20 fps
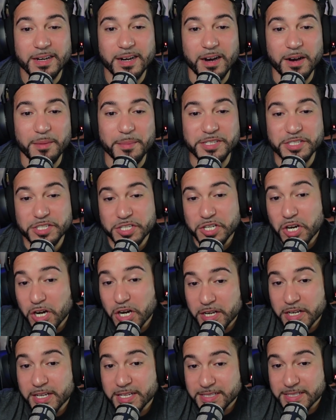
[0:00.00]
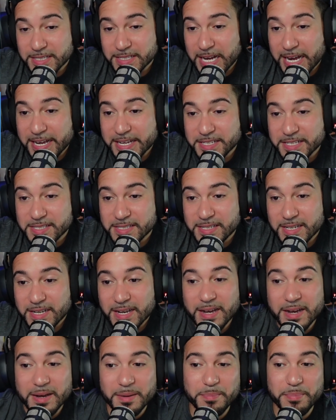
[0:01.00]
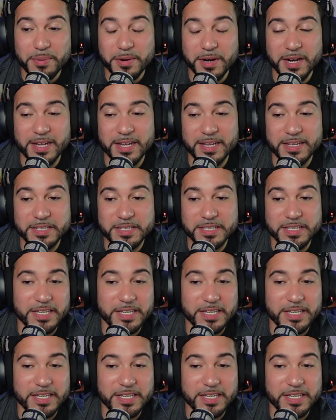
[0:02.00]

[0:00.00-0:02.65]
It's good, it's nice, but